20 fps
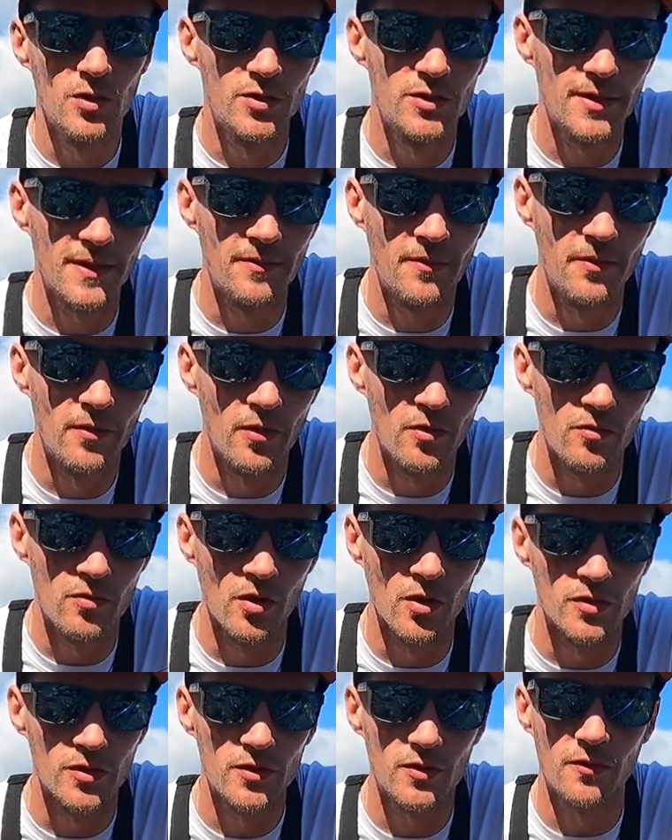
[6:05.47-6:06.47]
2 7-foot
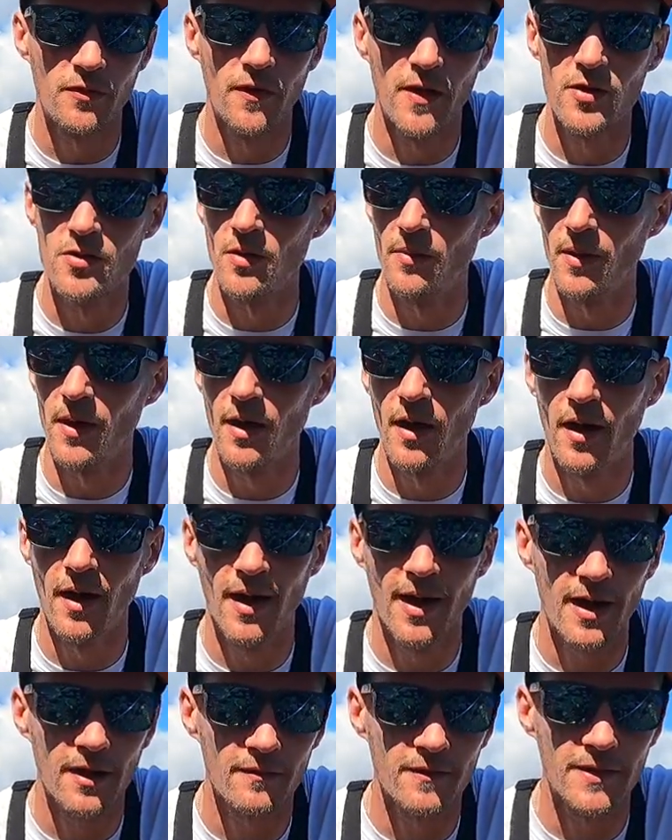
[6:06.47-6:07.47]
rods to fish on the
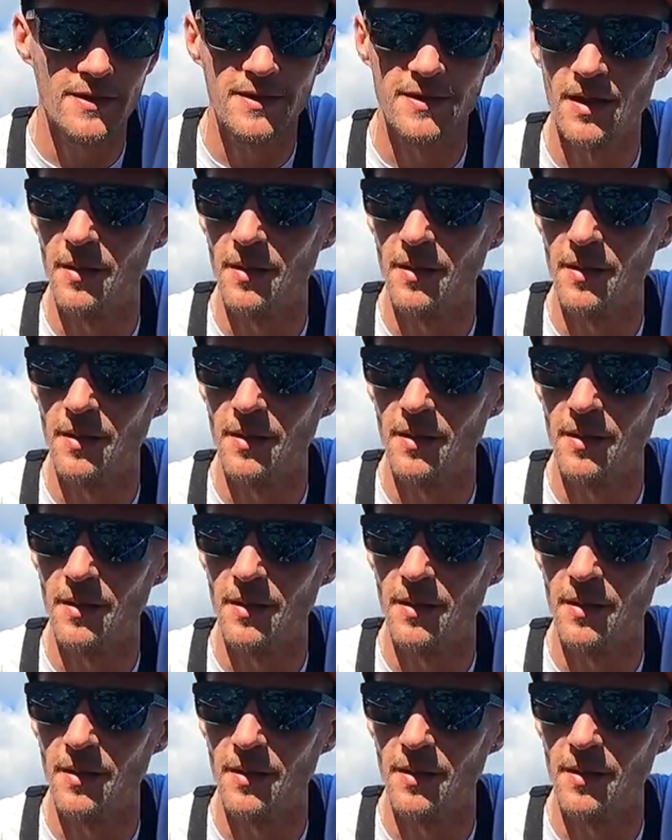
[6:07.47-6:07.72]
kayak this